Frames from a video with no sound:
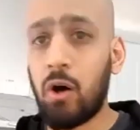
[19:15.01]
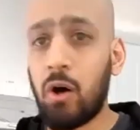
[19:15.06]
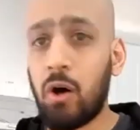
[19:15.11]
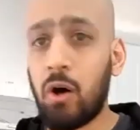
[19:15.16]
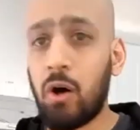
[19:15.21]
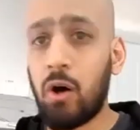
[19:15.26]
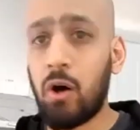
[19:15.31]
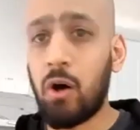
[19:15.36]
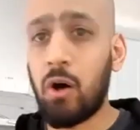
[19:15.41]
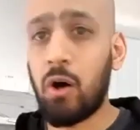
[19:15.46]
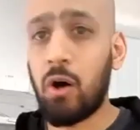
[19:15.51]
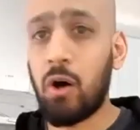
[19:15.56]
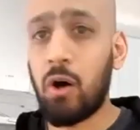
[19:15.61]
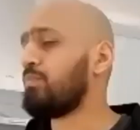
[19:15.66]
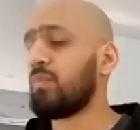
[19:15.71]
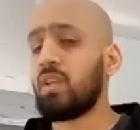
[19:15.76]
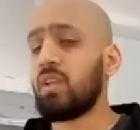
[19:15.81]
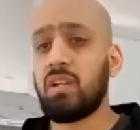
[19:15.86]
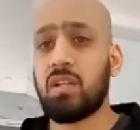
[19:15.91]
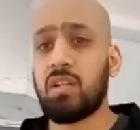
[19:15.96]

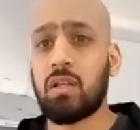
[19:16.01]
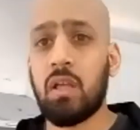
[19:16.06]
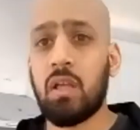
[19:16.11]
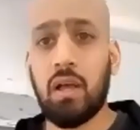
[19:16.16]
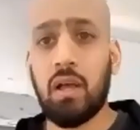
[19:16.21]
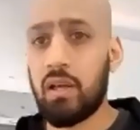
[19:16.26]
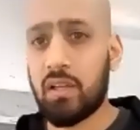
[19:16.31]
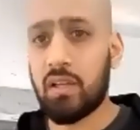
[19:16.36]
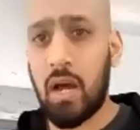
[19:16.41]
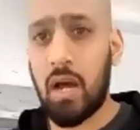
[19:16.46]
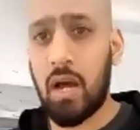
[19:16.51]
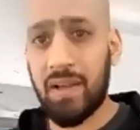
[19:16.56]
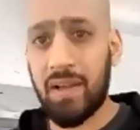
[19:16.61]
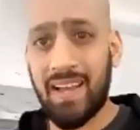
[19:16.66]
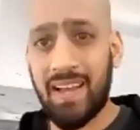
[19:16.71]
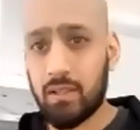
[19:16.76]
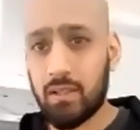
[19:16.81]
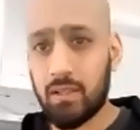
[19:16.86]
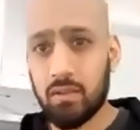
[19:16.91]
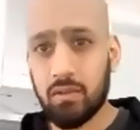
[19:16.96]

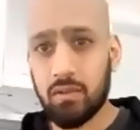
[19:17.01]
cupcake,